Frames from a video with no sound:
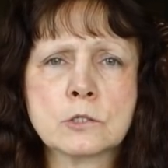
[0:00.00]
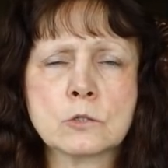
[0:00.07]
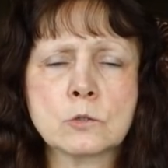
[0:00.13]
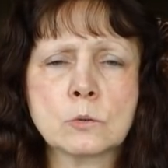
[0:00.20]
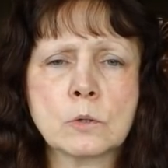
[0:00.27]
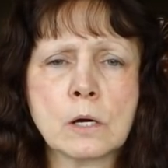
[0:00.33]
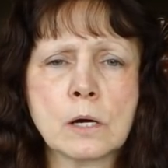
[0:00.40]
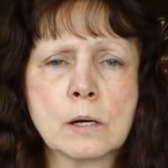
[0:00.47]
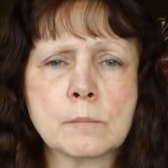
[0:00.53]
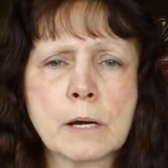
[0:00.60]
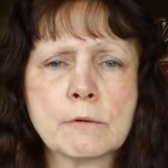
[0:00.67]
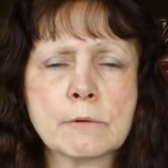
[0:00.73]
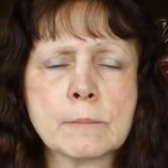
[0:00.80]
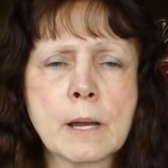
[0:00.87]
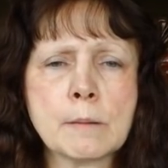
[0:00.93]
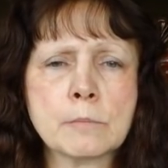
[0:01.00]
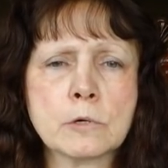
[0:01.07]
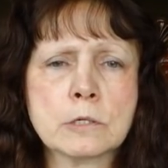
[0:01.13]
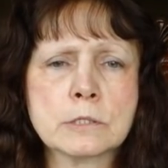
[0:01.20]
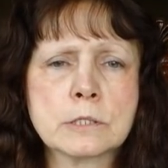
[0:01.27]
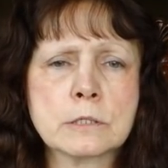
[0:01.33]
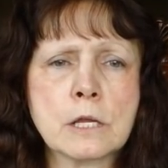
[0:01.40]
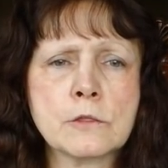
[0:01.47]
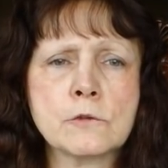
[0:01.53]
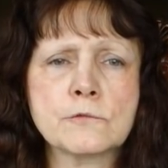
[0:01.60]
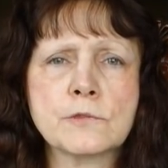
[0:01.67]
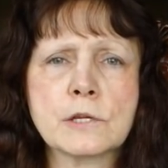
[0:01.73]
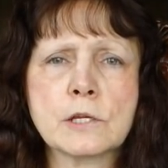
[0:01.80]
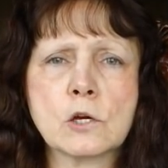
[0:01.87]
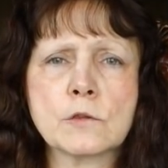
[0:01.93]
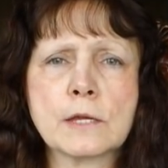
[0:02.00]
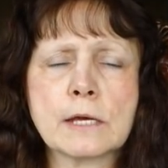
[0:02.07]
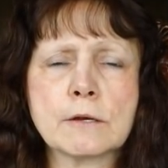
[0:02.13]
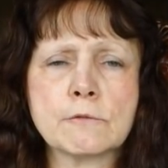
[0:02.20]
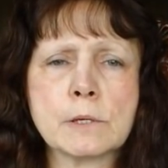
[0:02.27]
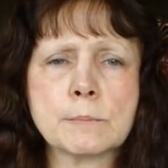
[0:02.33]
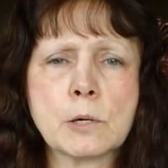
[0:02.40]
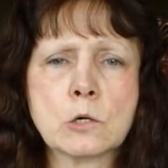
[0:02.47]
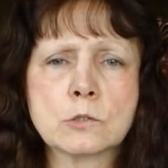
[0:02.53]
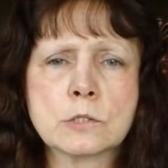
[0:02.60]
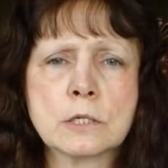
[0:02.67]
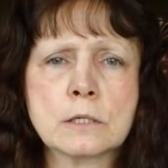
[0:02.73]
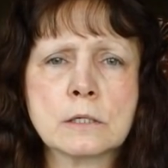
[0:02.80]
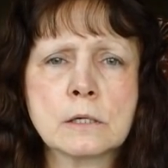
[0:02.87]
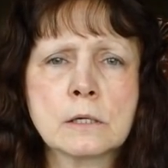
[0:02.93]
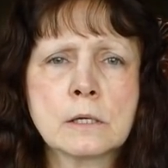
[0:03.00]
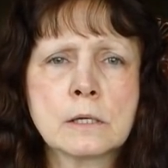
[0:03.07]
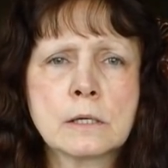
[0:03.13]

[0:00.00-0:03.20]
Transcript: to um, my remembrance another video that I reposted.